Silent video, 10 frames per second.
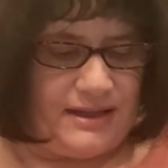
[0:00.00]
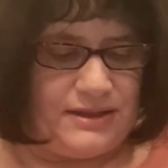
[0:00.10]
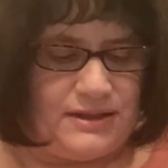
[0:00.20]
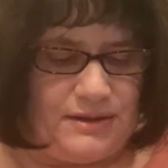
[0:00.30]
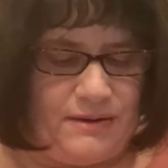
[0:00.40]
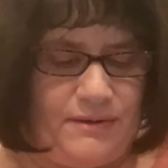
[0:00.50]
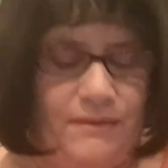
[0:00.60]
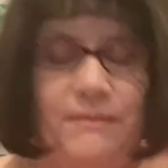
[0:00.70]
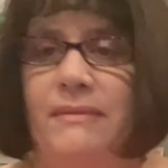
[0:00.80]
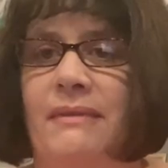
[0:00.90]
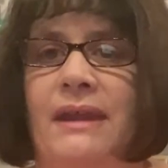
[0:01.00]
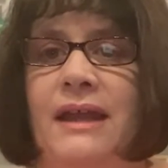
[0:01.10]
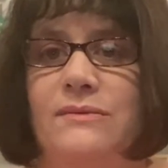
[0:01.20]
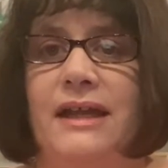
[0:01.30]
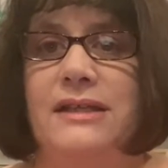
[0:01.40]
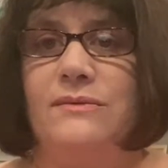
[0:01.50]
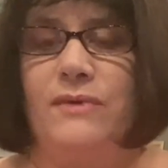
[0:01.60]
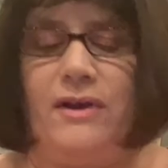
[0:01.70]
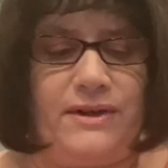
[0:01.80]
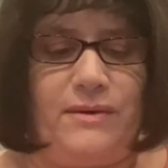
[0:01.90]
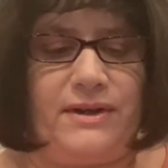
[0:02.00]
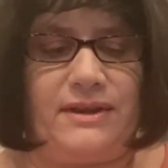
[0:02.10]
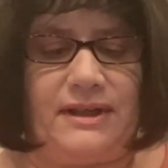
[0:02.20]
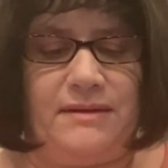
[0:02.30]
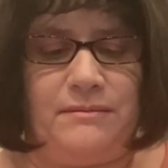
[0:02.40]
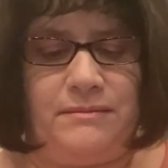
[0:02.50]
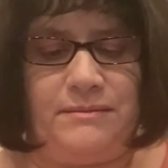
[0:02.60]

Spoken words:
So it's well worth it.